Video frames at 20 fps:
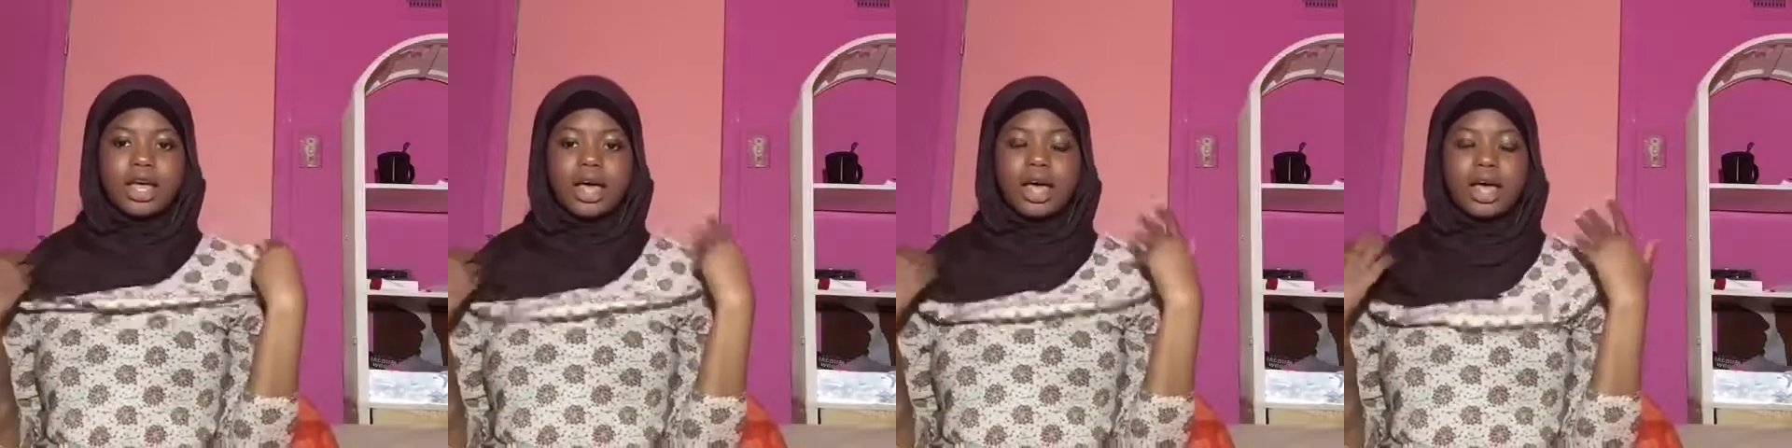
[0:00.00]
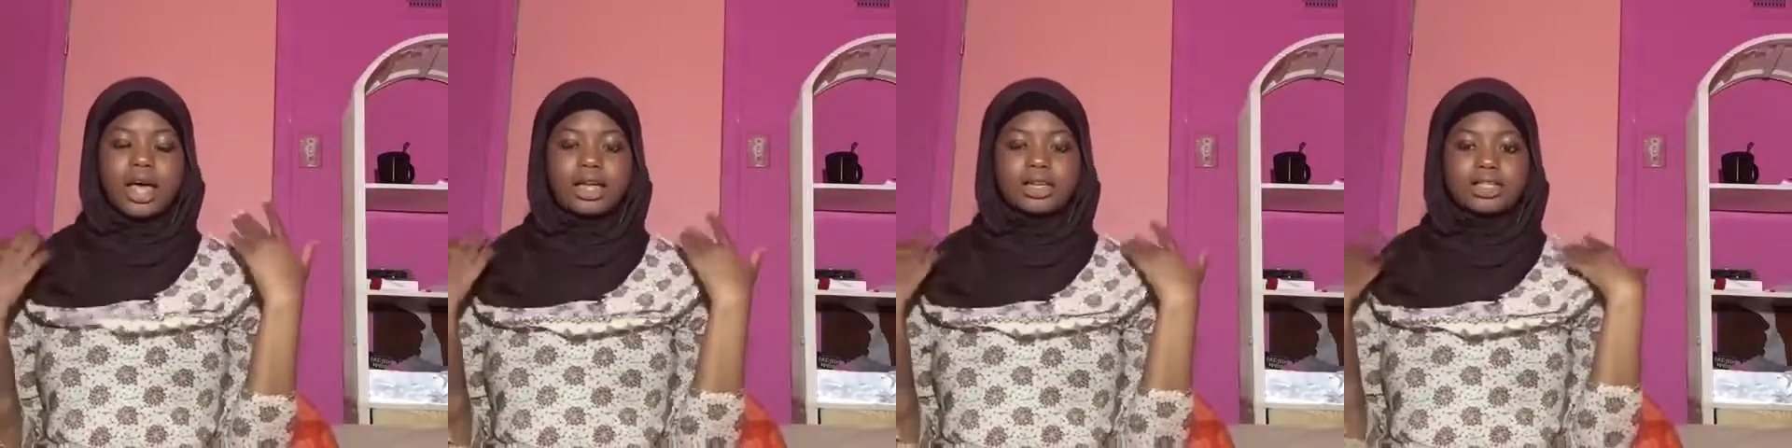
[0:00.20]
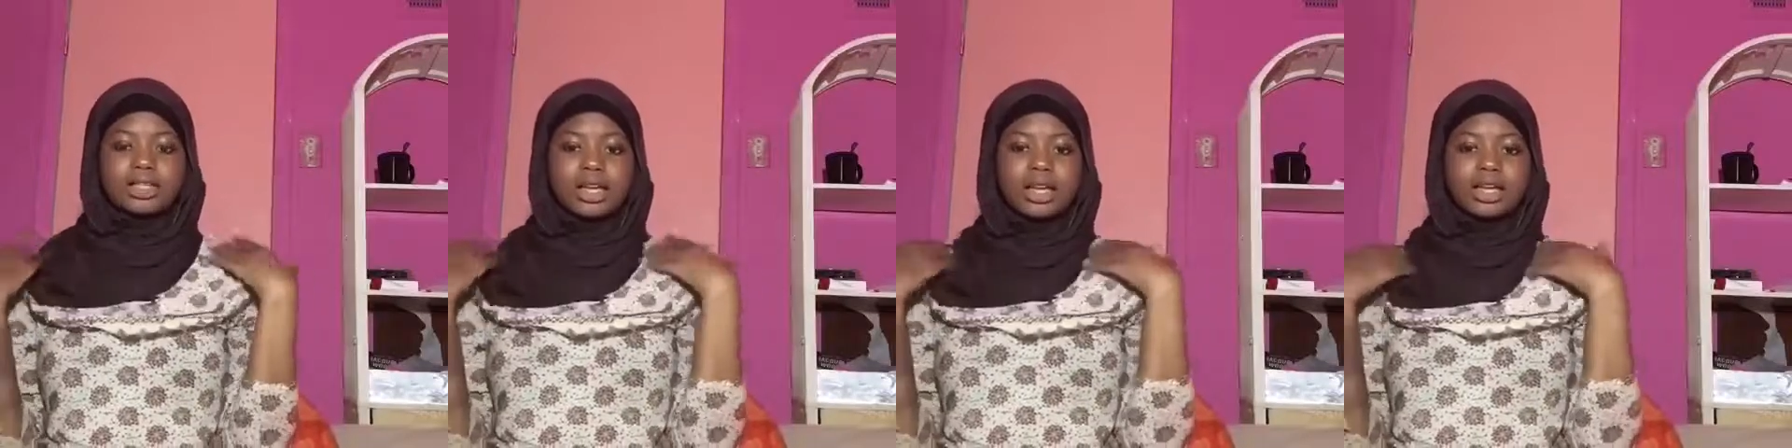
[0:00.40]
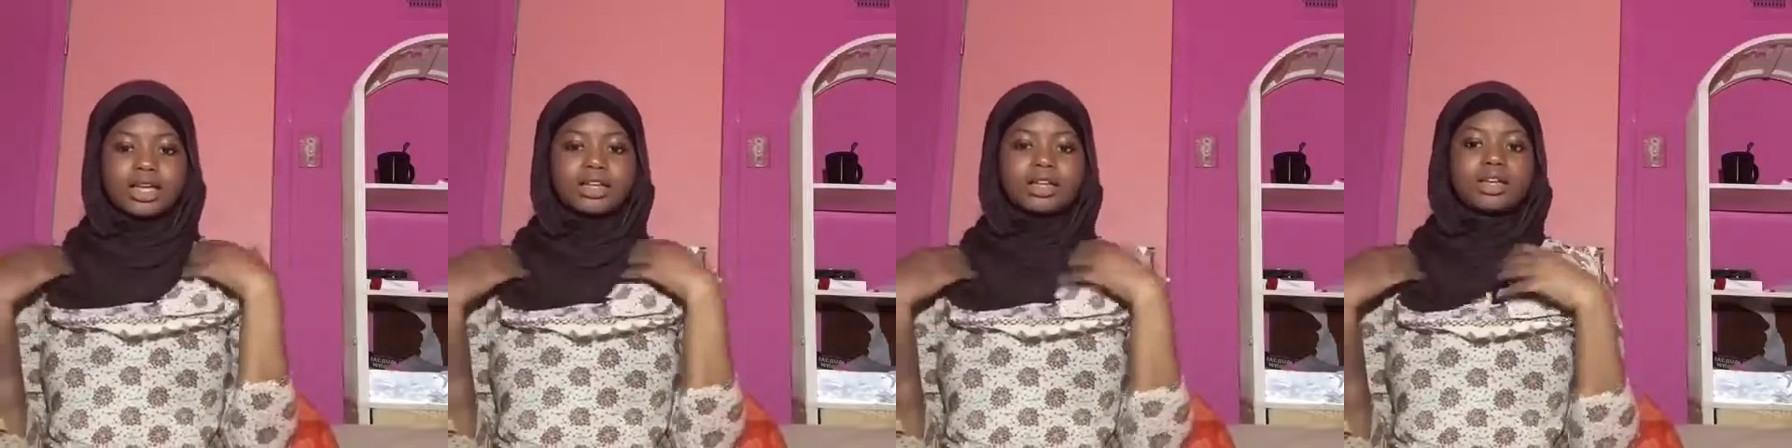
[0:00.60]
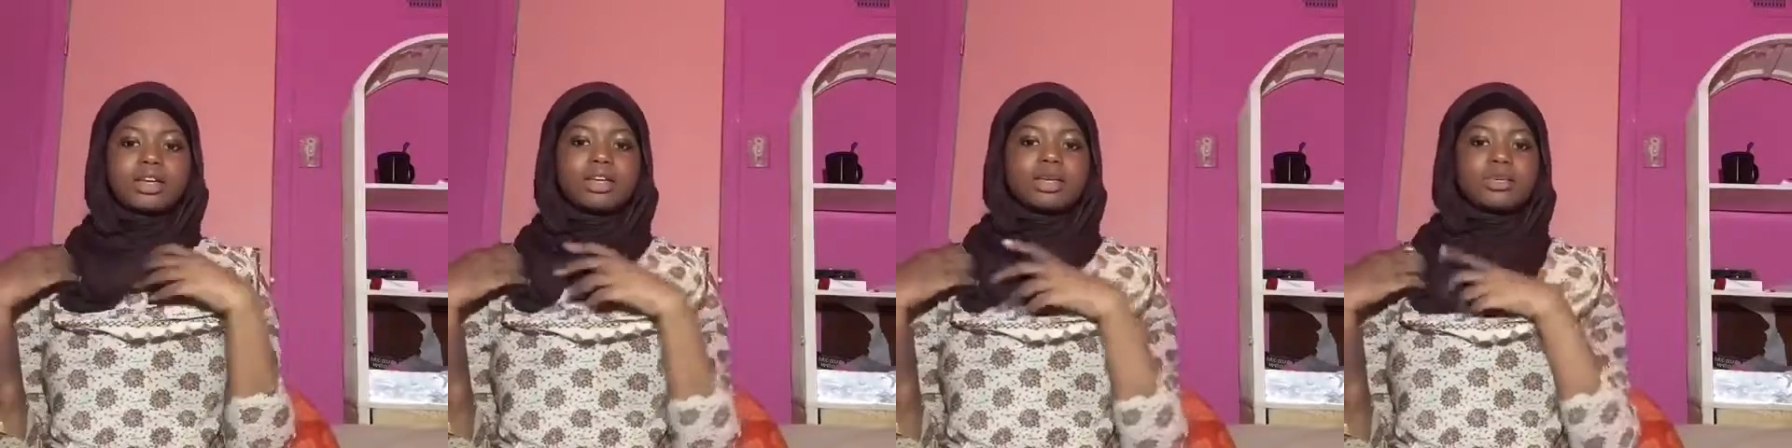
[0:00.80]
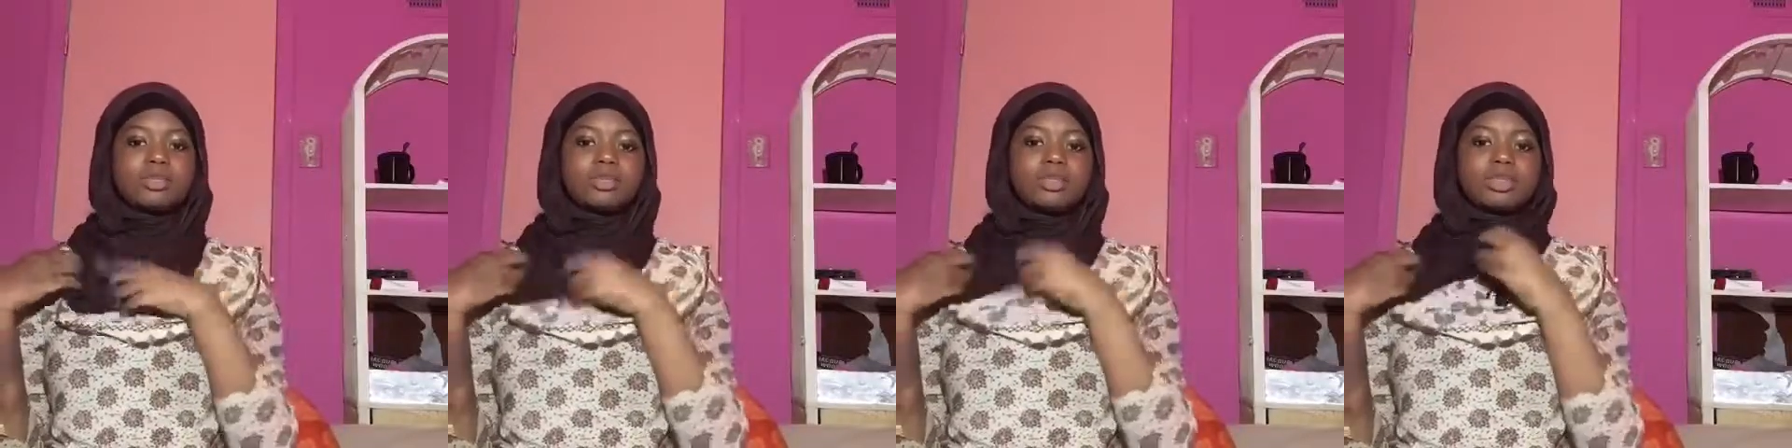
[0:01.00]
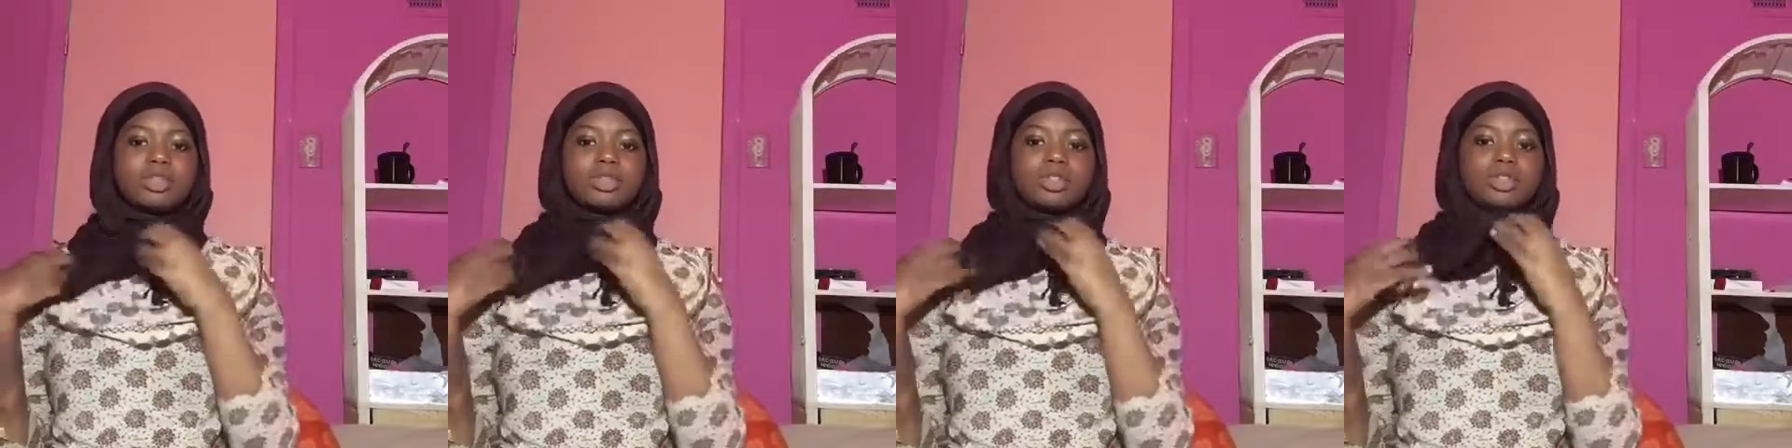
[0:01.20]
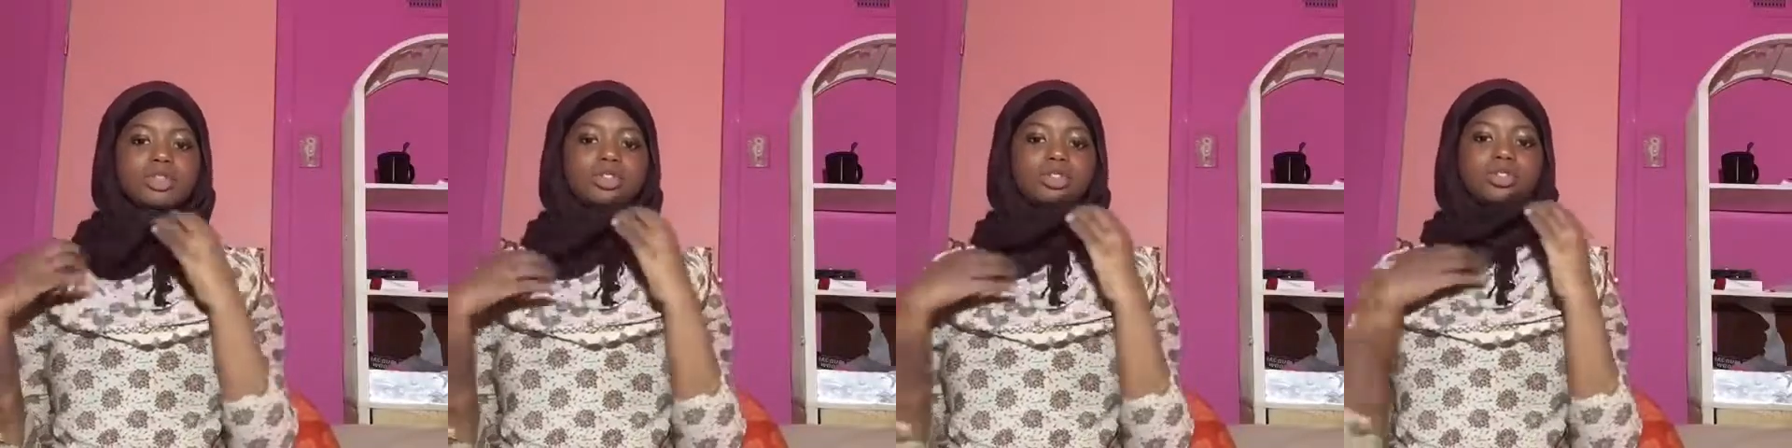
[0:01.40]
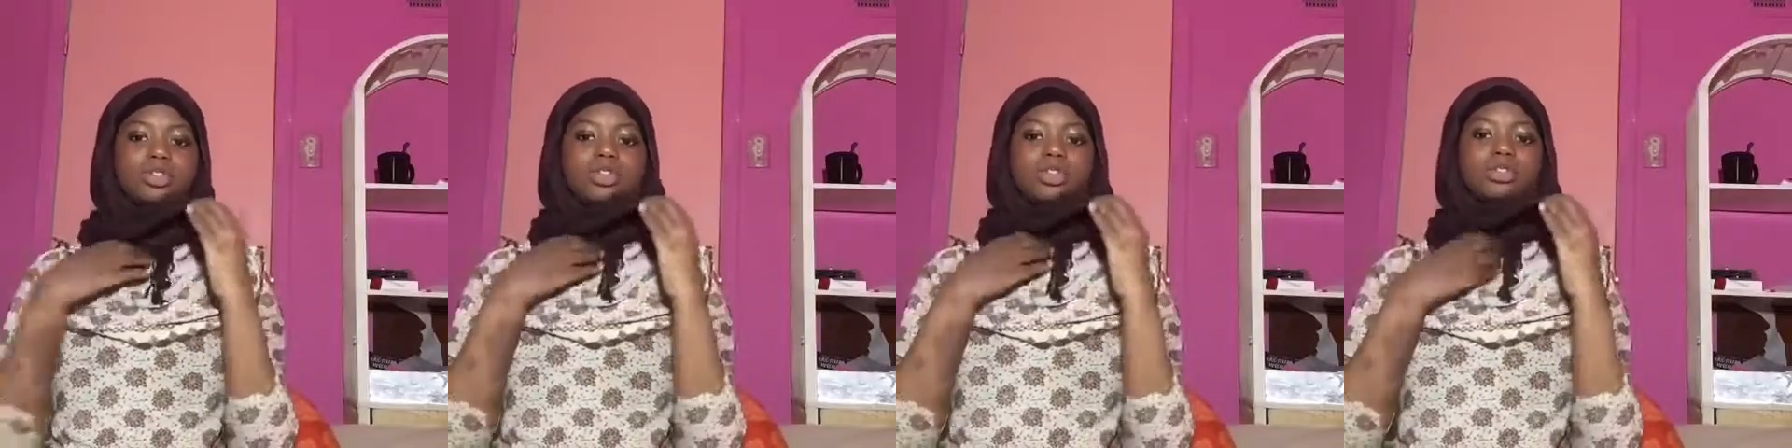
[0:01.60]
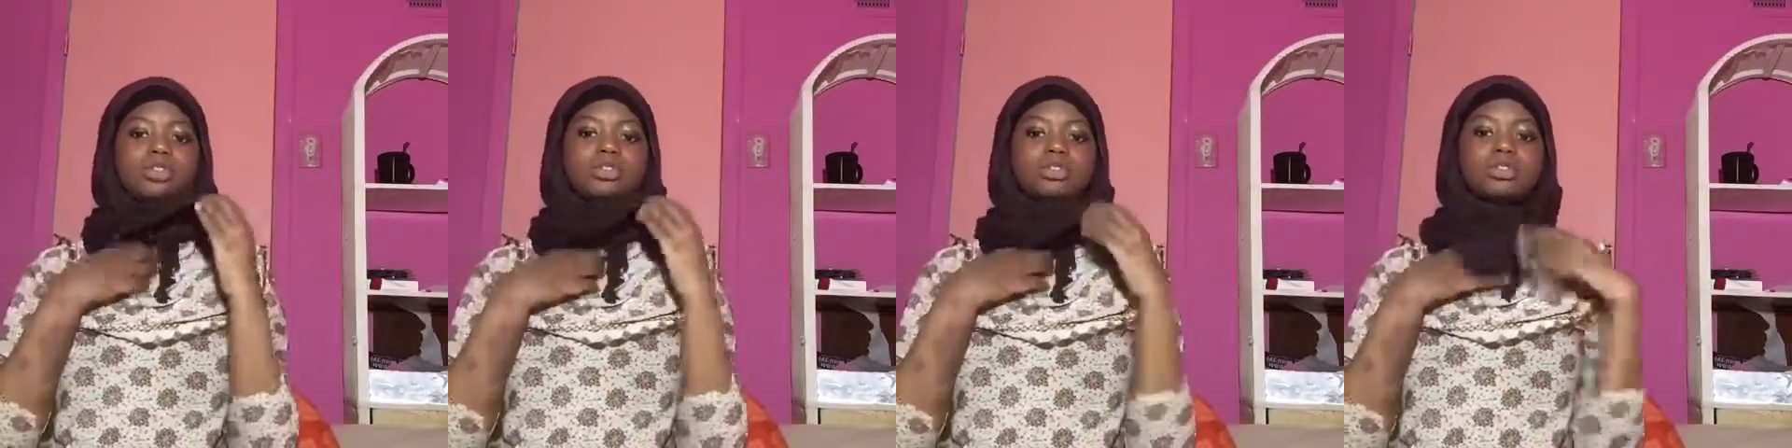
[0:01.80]
has like
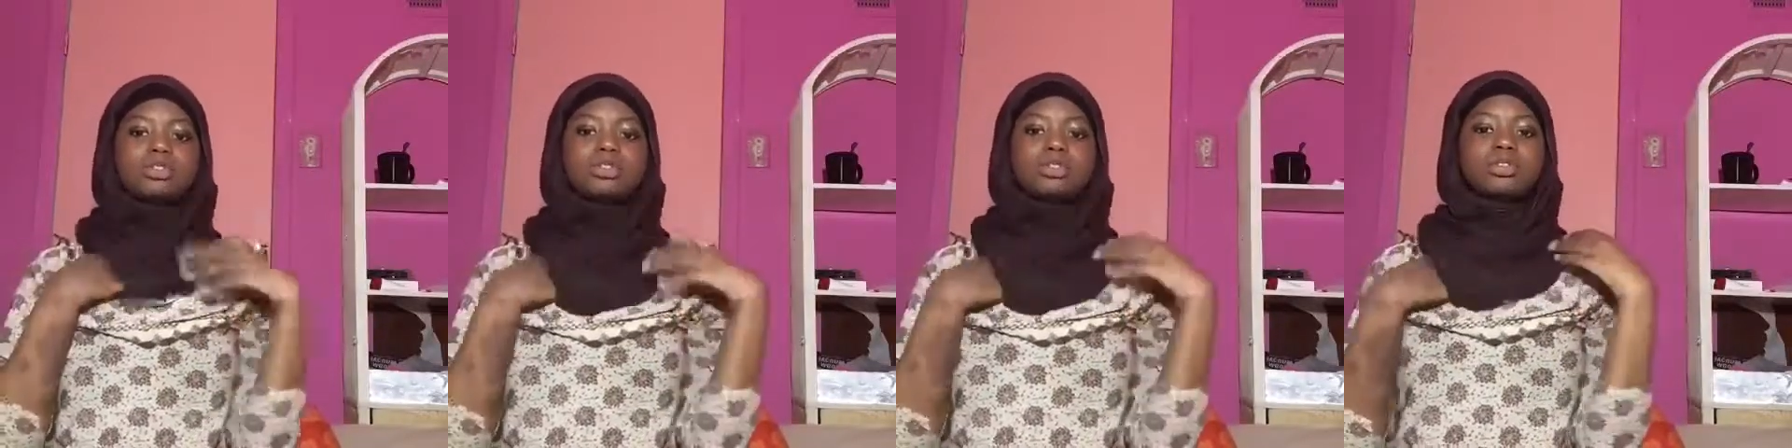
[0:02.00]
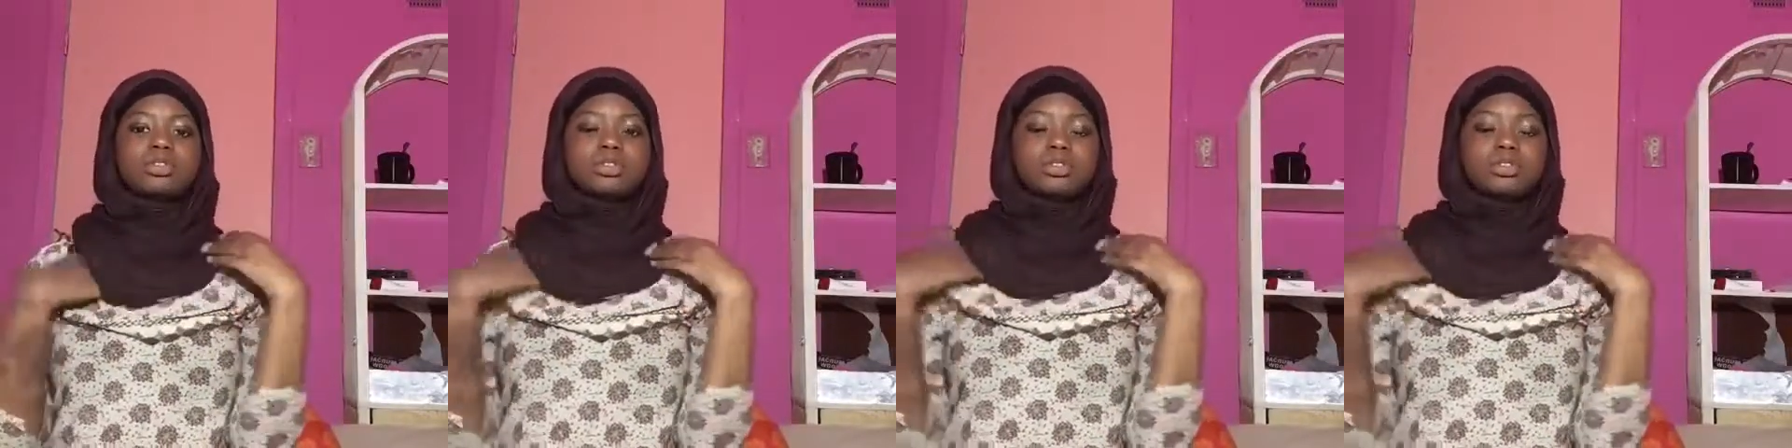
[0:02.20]
short,